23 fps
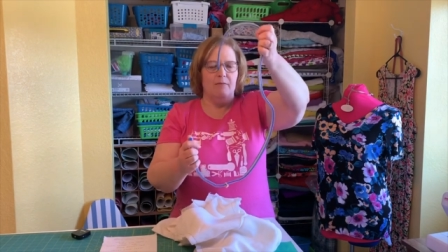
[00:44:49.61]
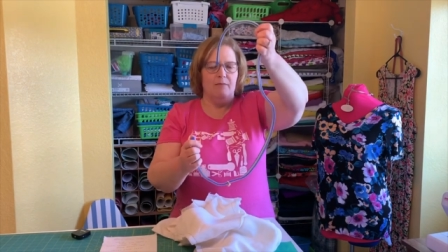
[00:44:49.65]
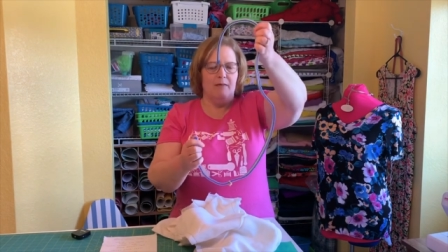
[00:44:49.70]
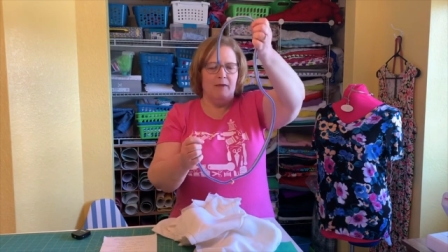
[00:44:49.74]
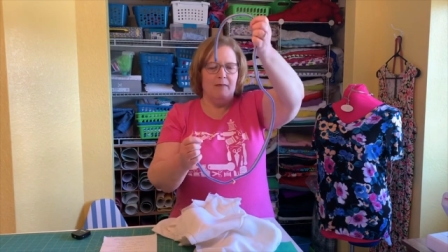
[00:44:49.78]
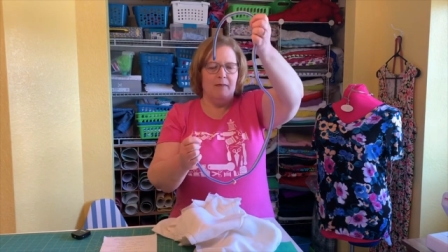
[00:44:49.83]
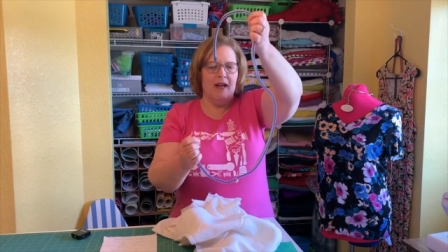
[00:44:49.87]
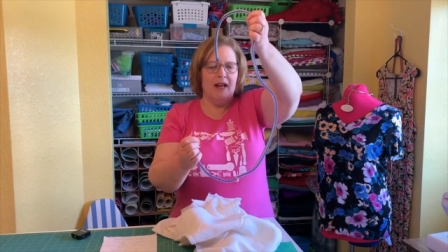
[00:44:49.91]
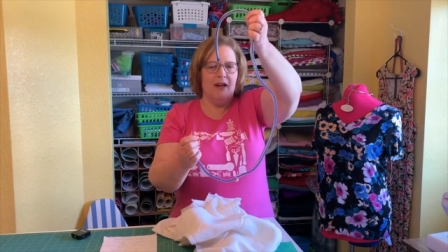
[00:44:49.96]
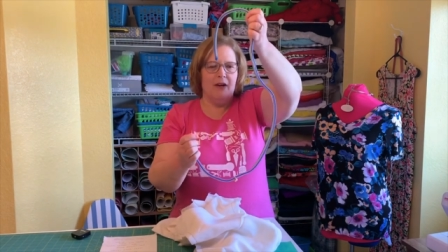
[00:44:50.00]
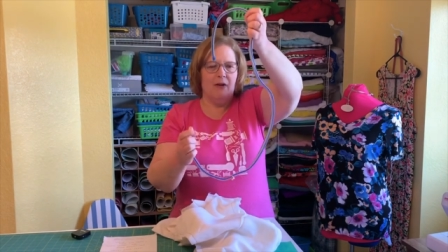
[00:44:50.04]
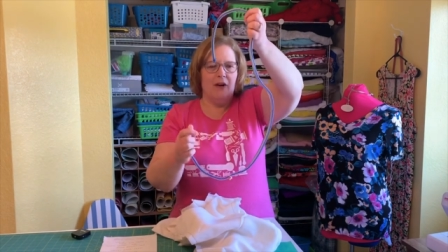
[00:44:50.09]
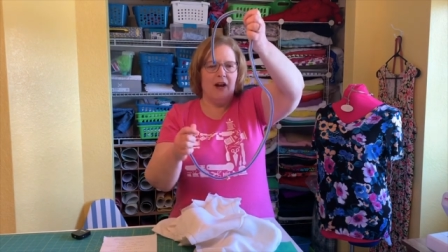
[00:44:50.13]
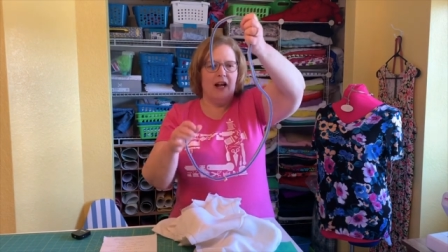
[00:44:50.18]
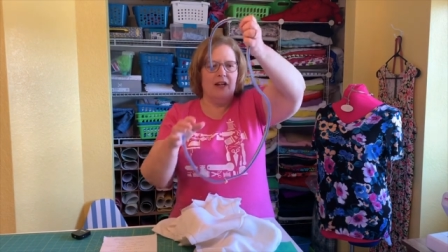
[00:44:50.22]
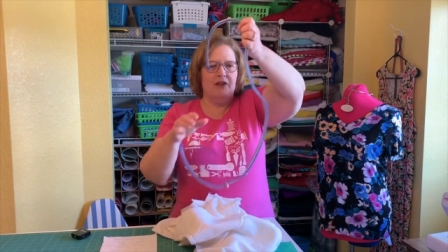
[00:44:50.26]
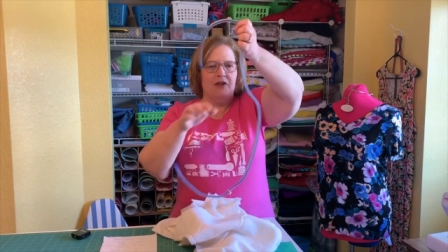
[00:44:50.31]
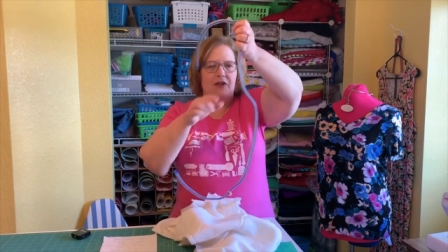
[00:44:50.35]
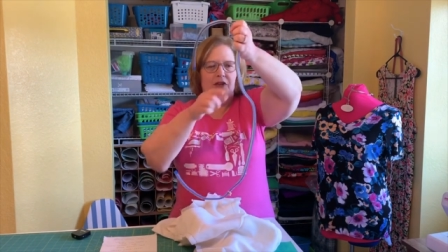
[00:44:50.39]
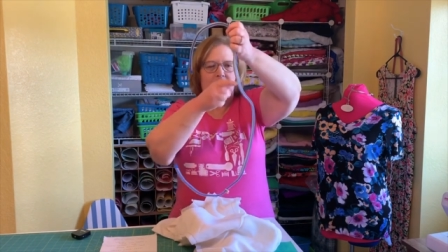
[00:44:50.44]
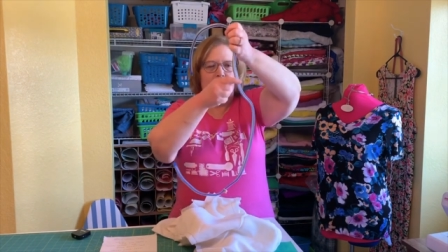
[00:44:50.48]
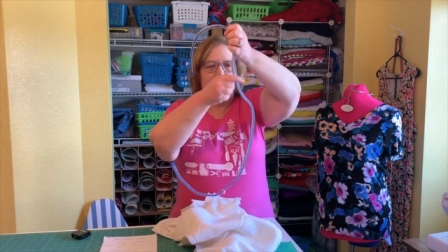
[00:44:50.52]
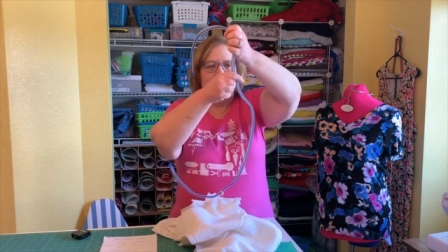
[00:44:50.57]
but my
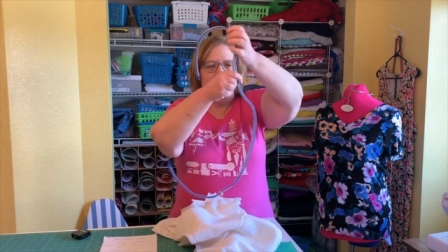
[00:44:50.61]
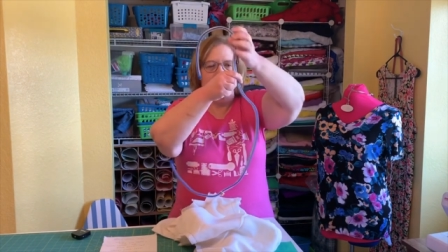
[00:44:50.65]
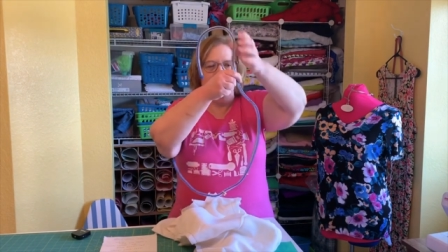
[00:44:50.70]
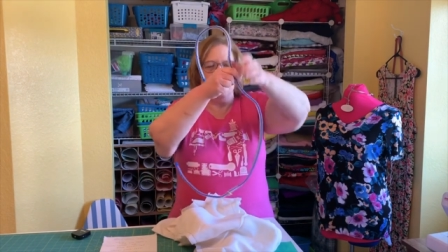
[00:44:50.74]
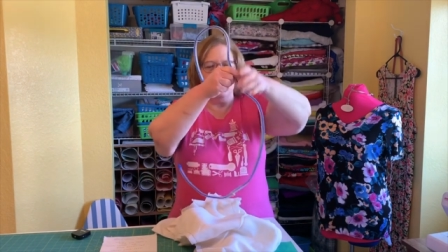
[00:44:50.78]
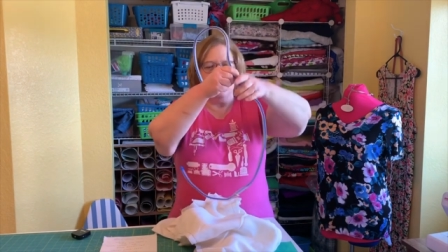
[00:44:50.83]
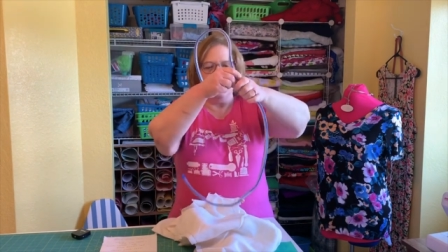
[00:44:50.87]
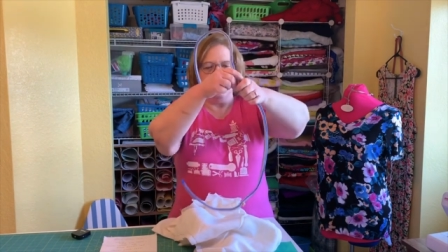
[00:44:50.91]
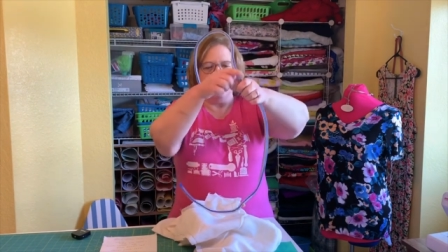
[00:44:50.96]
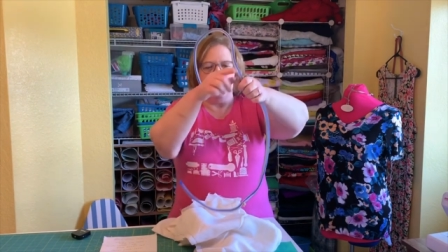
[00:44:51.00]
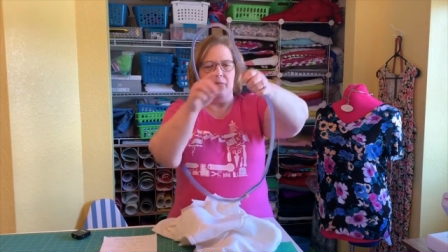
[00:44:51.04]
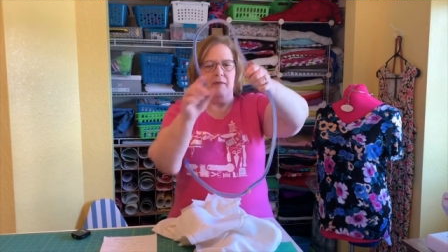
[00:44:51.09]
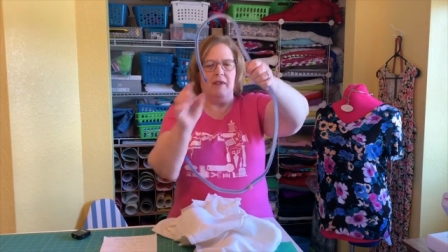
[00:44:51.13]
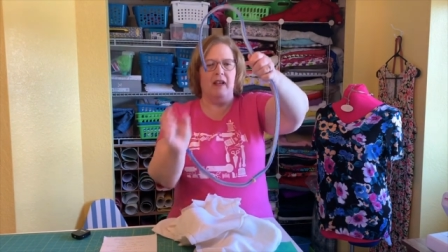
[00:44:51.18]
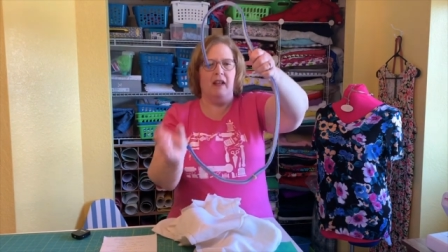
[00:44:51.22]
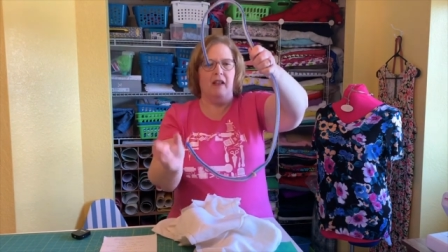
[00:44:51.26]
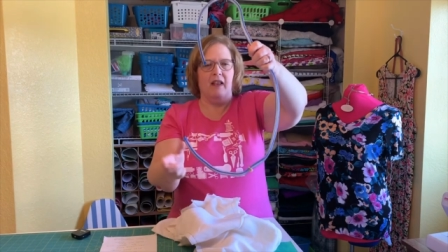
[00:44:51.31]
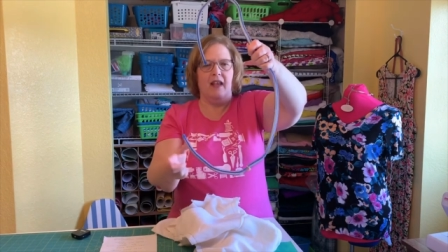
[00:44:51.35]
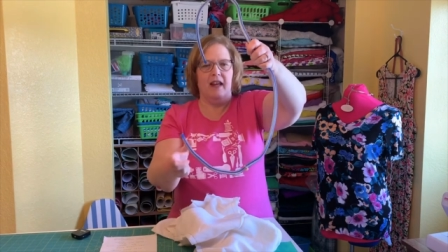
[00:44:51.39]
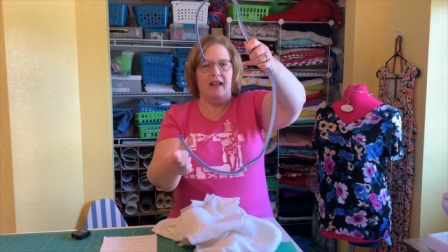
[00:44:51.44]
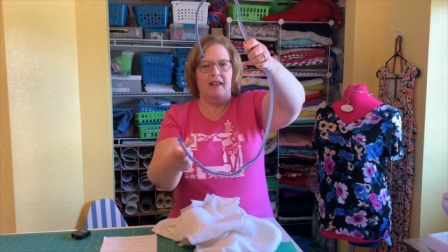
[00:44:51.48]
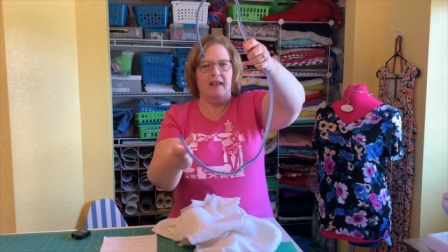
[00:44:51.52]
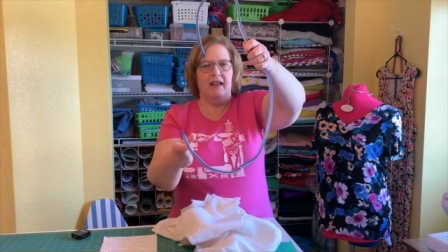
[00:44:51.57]
crotch curve was something
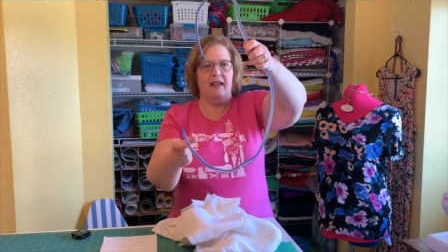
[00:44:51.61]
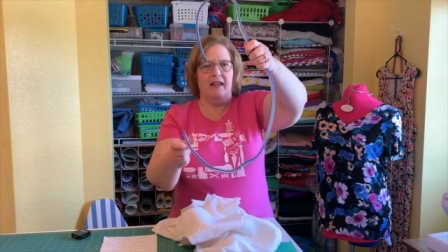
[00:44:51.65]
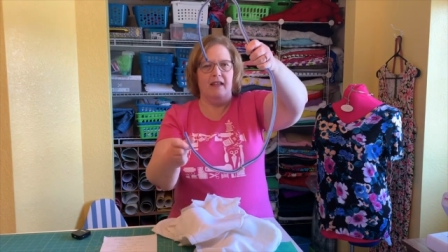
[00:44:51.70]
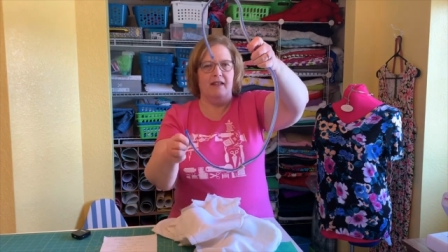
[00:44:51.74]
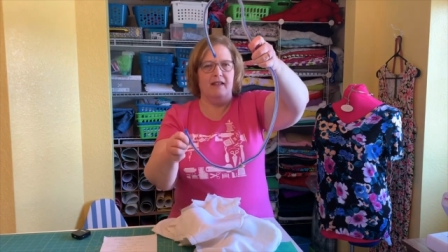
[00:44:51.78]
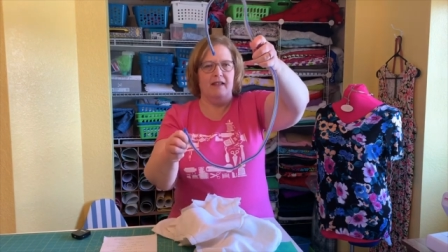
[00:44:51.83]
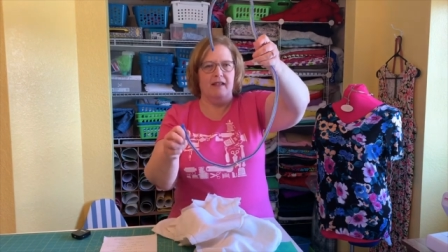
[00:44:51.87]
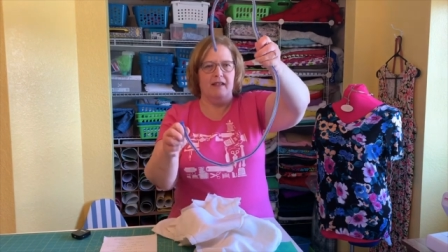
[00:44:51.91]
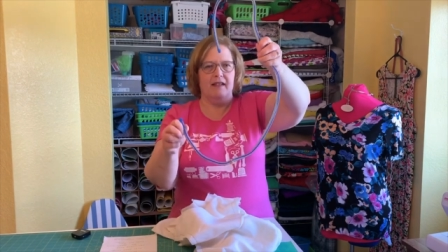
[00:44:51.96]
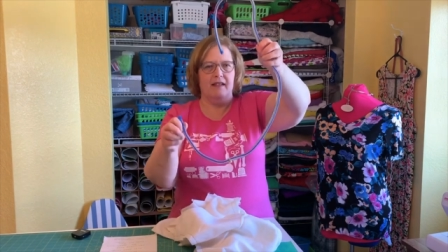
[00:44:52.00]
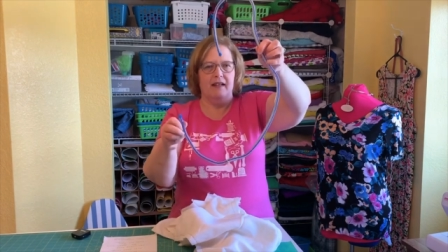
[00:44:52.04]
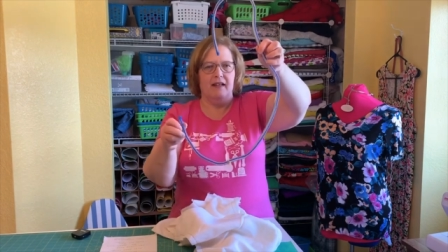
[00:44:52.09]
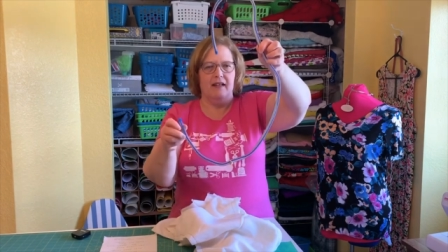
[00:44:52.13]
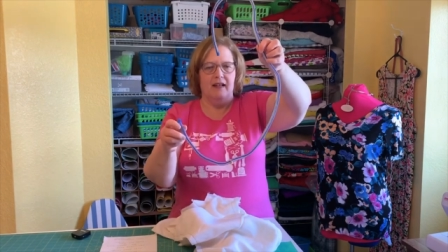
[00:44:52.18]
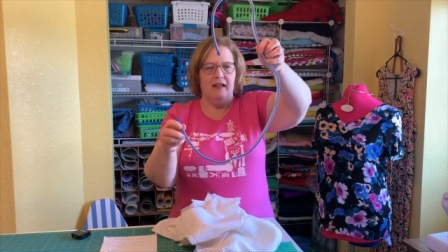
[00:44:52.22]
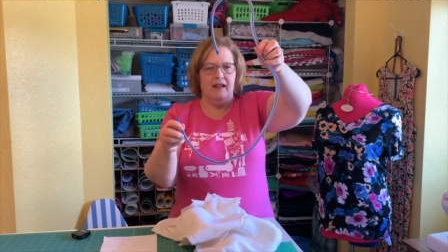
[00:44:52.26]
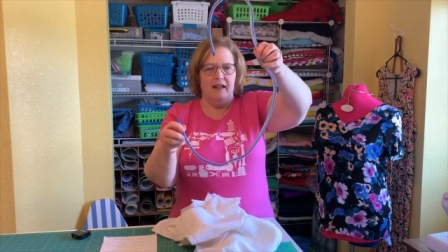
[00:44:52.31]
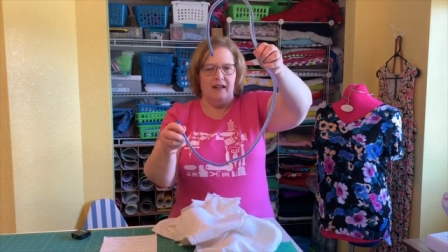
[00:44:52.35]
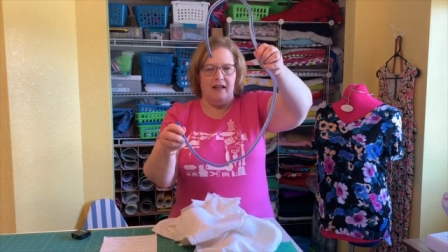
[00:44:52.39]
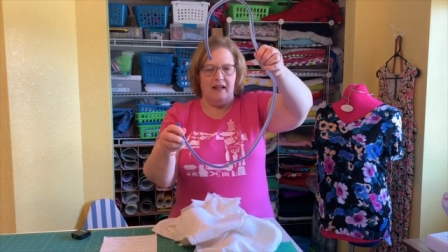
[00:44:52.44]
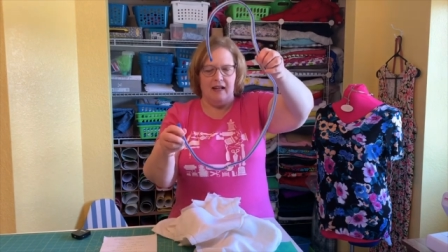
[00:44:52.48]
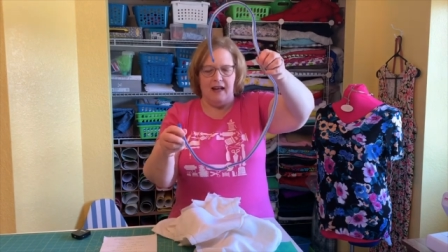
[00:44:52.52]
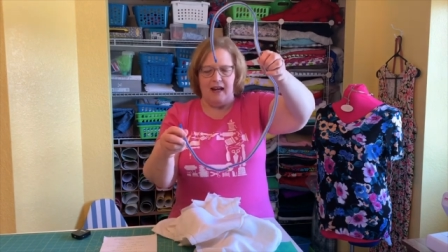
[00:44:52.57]
like this.
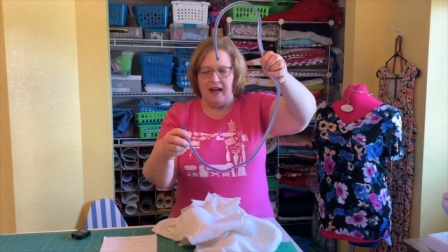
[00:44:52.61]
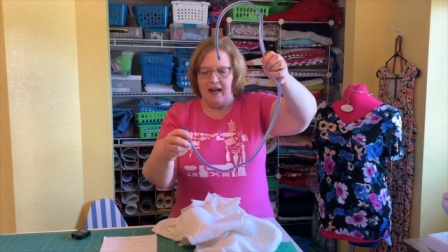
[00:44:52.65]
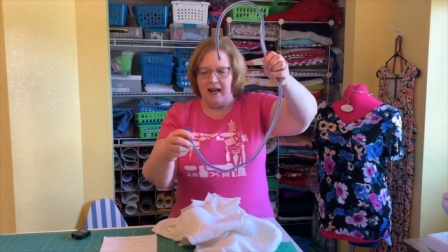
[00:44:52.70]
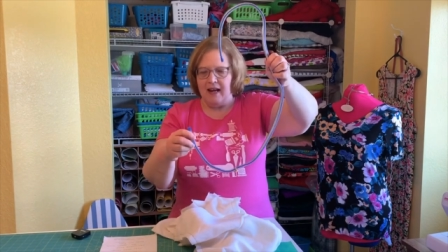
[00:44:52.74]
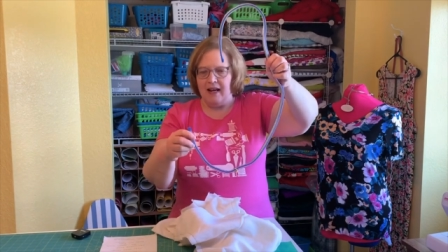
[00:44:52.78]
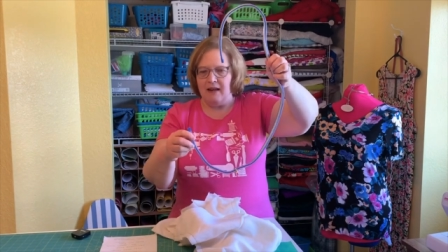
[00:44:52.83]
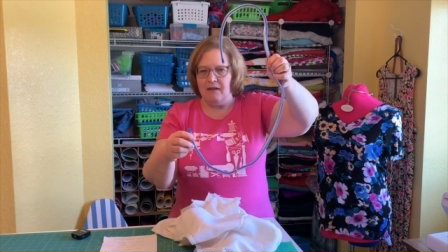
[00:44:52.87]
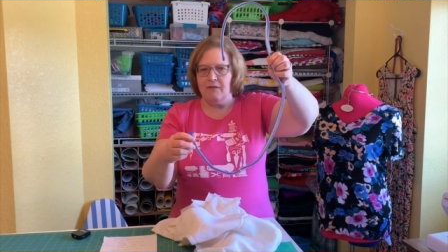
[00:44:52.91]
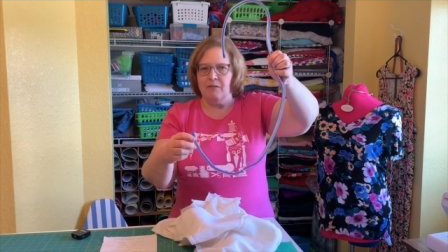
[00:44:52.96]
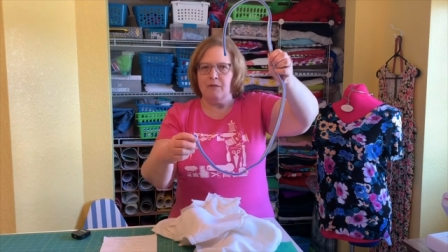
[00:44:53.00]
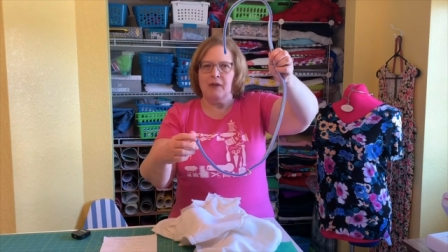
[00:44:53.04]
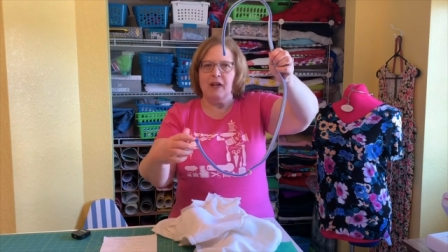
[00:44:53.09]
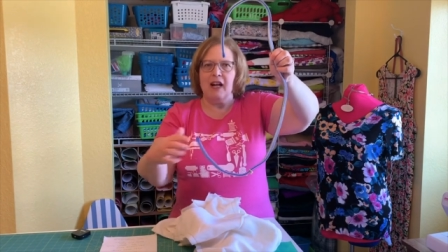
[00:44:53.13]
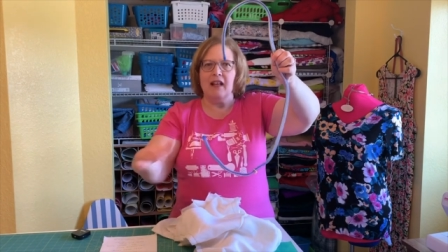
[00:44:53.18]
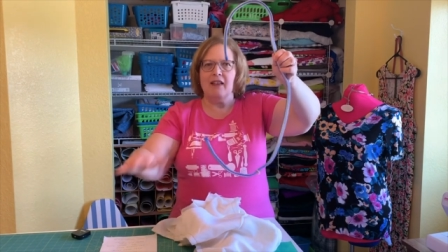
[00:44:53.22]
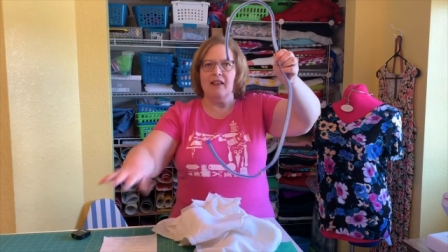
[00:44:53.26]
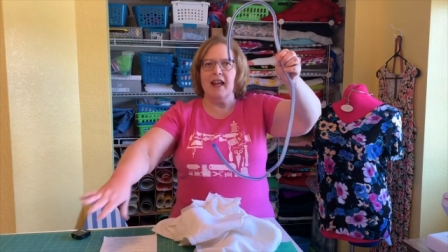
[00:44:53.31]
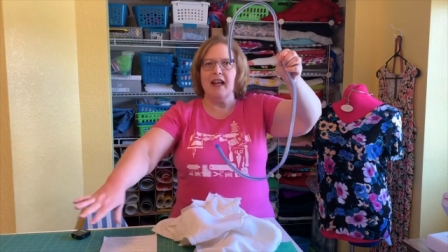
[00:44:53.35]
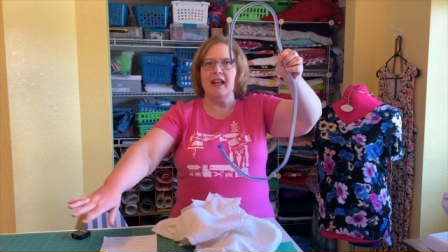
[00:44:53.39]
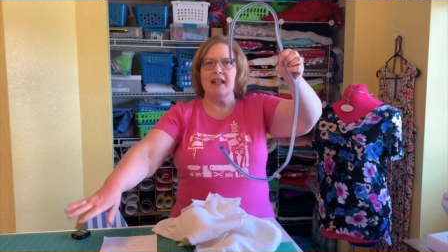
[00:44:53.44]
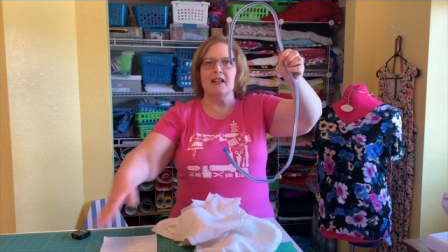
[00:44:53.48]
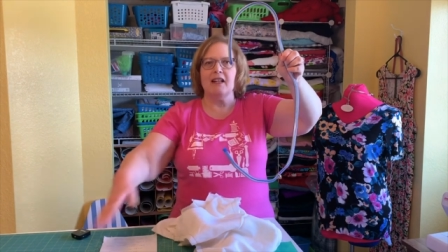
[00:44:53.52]
And when I laid it